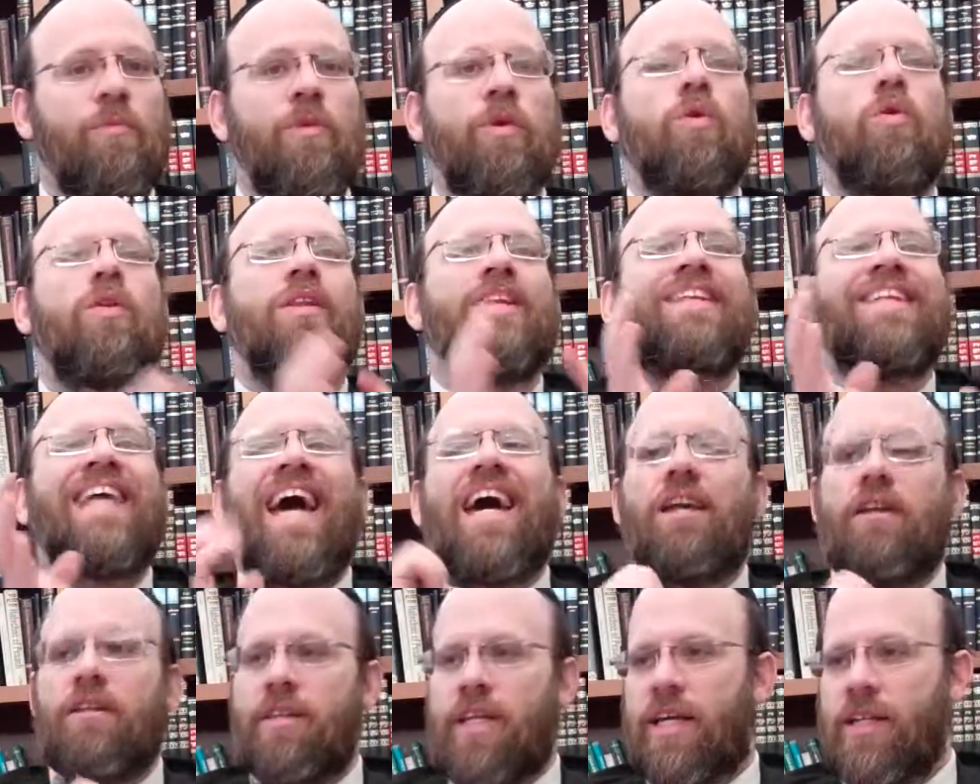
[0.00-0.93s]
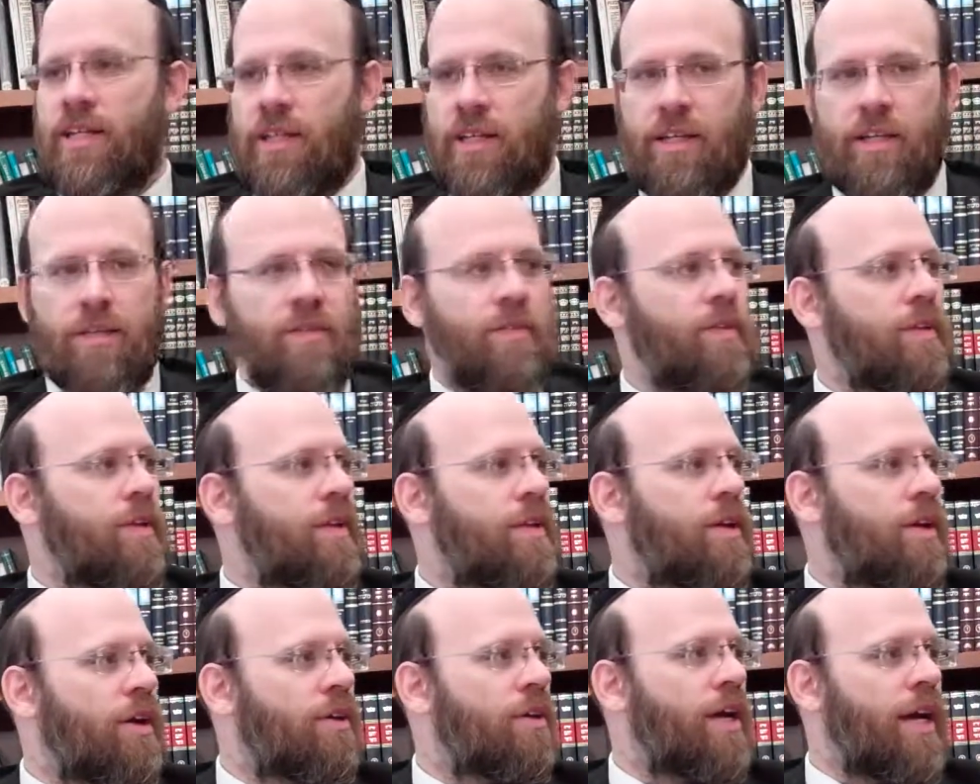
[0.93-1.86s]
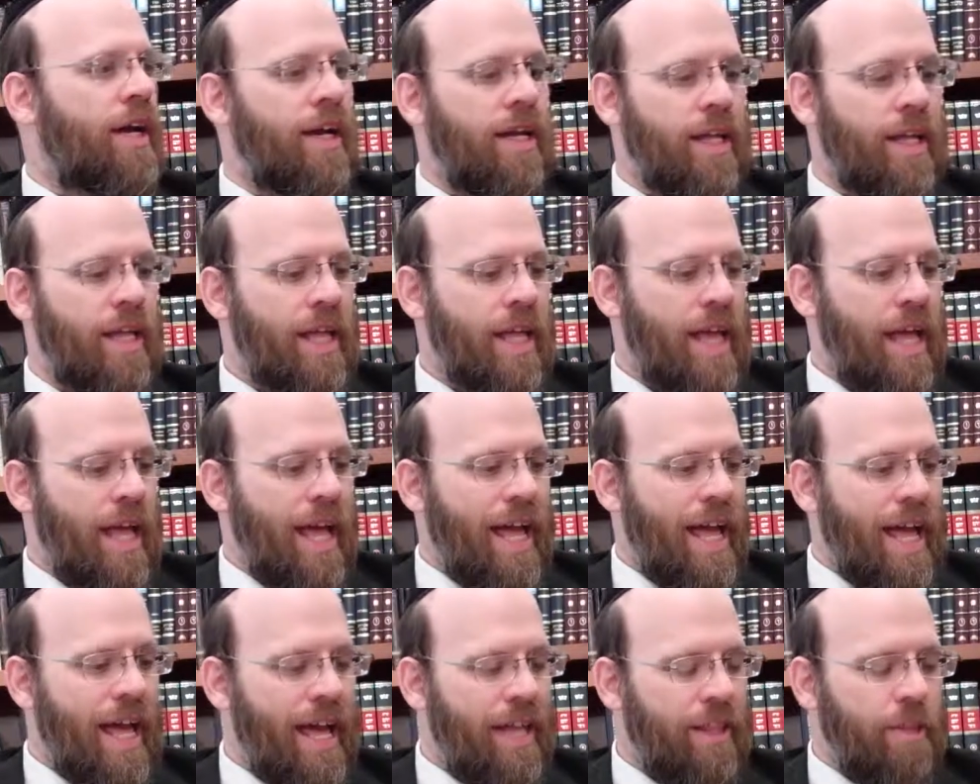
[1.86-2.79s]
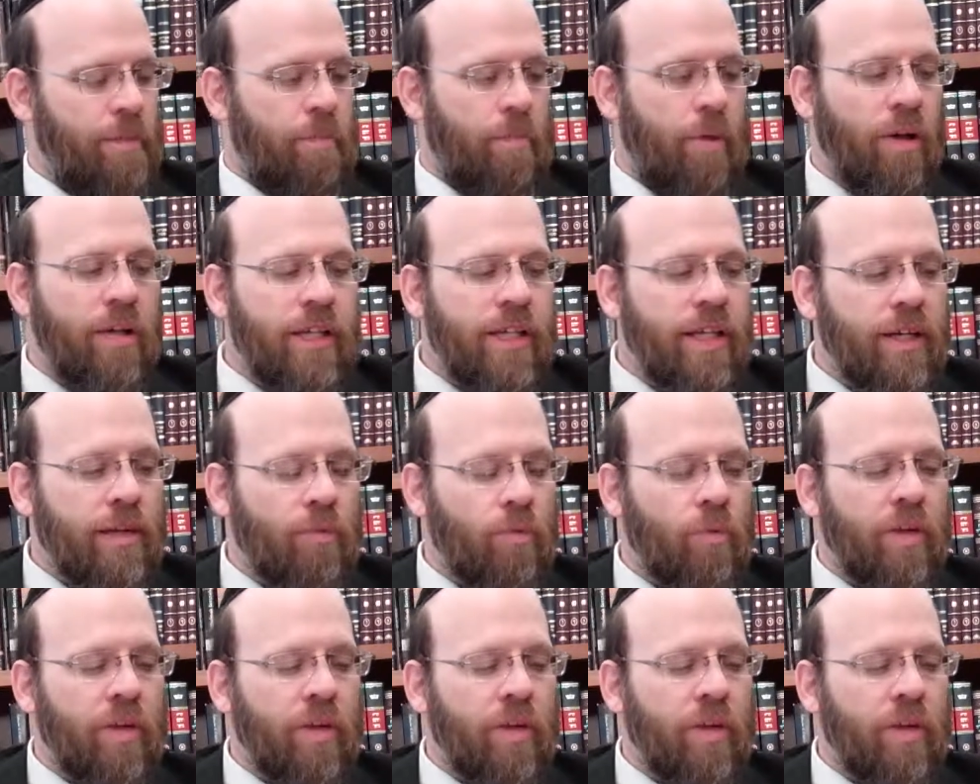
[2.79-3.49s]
Call it tattletaling. Okay, and the pasuk